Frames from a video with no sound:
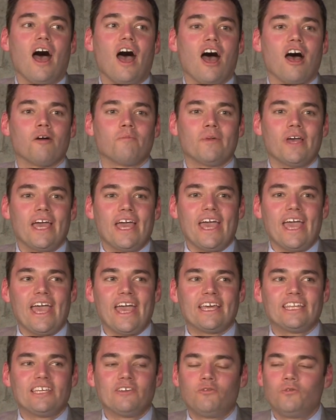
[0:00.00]
Um,
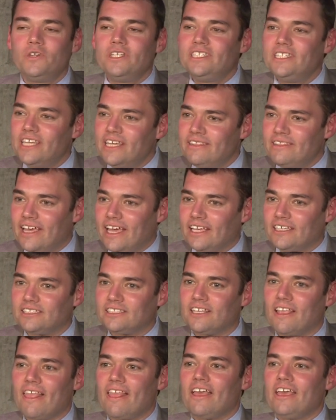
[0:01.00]
and if we did
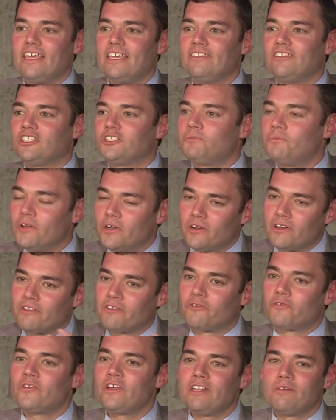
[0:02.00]
this in the spirit
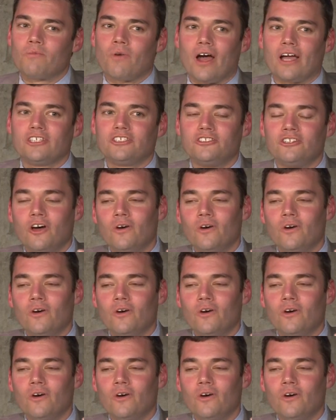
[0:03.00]
of freedom rides,